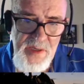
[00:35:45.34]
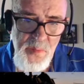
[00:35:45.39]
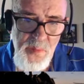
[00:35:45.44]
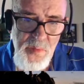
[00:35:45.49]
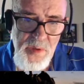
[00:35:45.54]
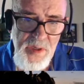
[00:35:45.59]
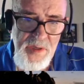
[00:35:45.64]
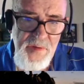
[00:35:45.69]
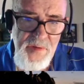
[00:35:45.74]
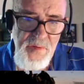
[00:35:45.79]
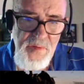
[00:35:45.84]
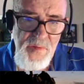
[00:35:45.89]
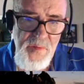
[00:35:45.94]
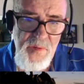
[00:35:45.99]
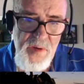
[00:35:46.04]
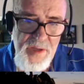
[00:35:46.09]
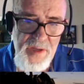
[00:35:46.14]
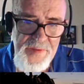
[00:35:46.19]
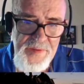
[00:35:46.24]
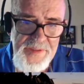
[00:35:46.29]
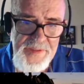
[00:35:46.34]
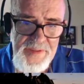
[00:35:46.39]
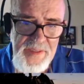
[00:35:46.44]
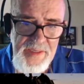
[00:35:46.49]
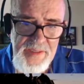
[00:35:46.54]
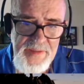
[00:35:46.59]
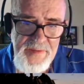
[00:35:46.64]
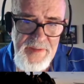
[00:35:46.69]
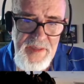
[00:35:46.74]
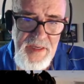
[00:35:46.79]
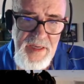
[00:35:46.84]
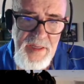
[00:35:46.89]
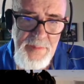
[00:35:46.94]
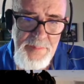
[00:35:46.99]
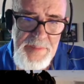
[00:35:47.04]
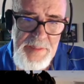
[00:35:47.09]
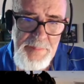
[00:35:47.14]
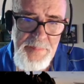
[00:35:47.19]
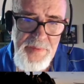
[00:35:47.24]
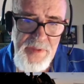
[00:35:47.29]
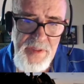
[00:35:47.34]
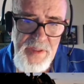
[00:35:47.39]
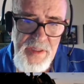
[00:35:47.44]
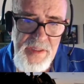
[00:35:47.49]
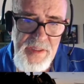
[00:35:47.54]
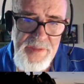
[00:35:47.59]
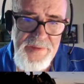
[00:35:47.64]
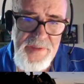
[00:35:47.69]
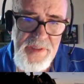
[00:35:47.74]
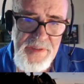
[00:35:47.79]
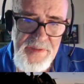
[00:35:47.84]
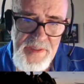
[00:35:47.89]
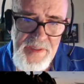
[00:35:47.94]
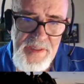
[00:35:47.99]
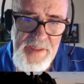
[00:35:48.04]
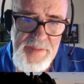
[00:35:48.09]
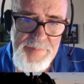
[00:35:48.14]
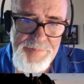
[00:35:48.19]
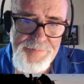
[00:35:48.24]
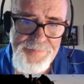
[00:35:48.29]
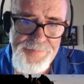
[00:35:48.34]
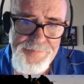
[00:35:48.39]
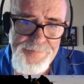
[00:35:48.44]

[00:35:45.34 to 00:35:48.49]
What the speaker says: work through all these things to help people succeed.